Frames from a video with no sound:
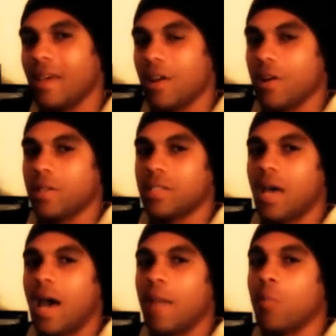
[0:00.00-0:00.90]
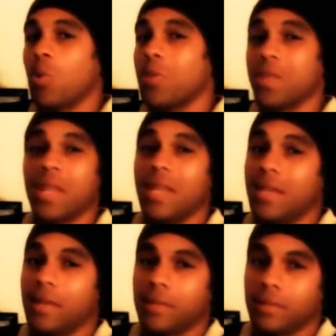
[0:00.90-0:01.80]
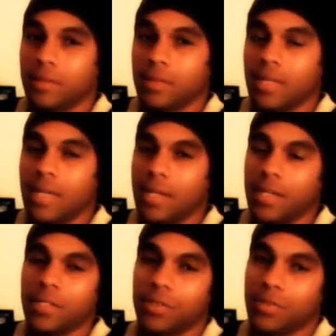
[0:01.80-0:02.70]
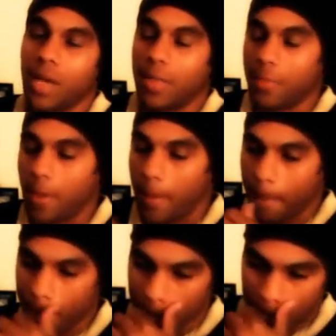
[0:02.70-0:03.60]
era and time more than any in history, I think